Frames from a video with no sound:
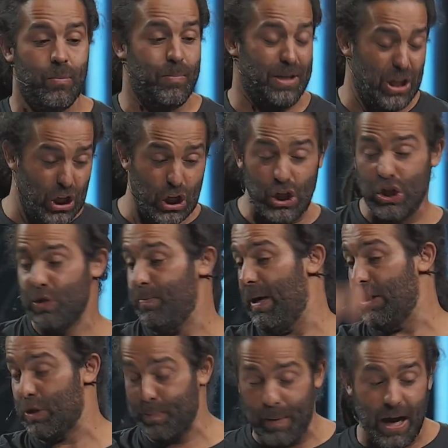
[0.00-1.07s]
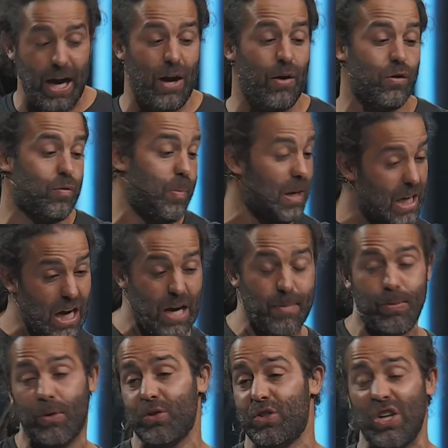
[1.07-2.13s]
kids, my spouse, my
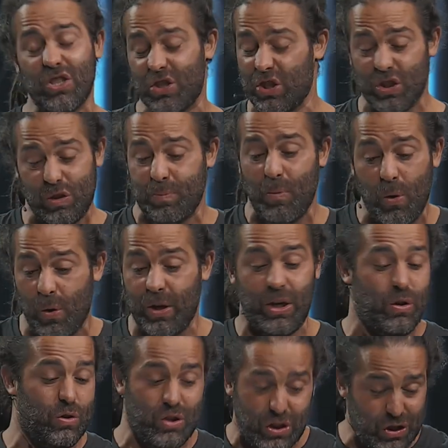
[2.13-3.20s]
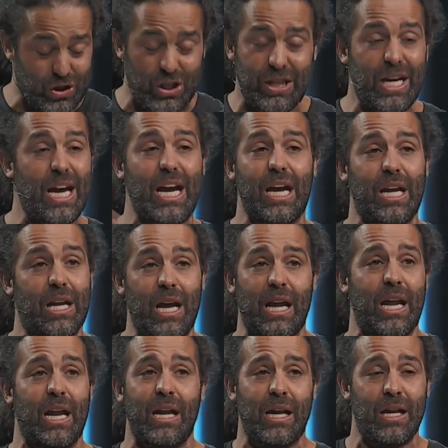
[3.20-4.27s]
neighbor just this morning or just today, and,
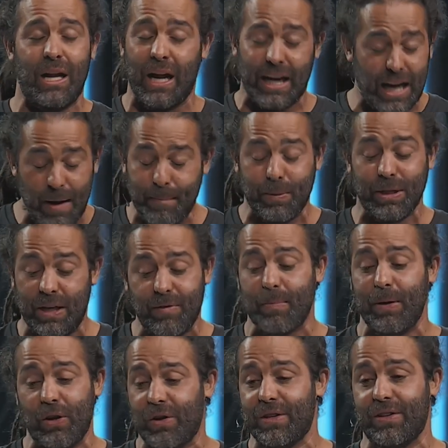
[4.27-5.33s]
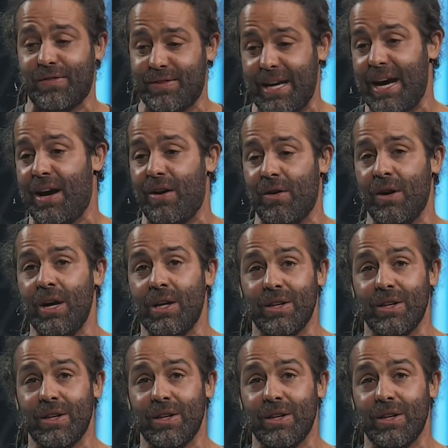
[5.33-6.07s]
and, and I can't believe I'm hearing this now.